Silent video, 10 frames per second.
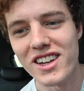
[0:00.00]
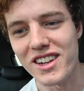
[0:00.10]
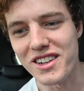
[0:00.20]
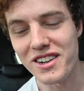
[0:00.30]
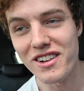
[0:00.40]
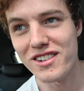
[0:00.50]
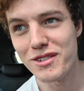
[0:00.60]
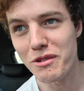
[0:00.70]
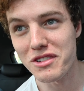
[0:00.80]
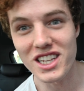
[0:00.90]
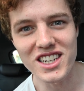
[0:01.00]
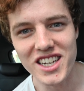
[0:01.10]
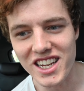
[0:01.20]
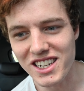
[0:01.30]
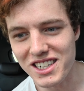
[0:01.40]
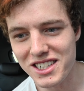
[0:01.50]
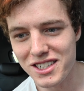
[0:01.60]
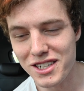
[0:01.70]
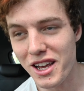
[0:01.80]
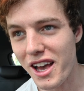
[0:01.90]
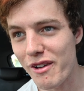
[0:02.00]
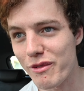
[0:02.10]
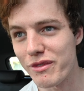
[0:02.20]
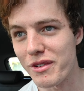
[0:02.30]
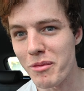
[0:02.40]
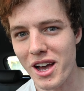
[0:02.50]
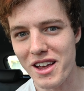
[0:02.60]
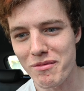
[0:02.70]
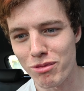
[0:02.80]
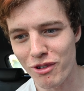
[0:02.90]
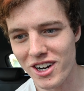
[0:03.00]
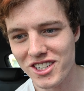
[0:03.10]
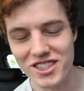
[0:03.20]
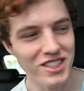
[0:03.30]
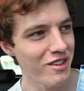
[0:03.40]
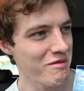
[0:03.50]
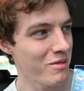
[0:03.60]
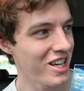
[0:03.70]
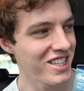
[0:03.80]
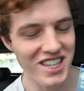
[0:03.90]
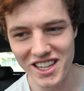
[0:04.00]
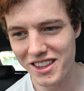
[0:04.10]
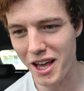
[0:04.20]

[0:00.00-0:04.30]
You know, do I really need to have my brushing of my teeth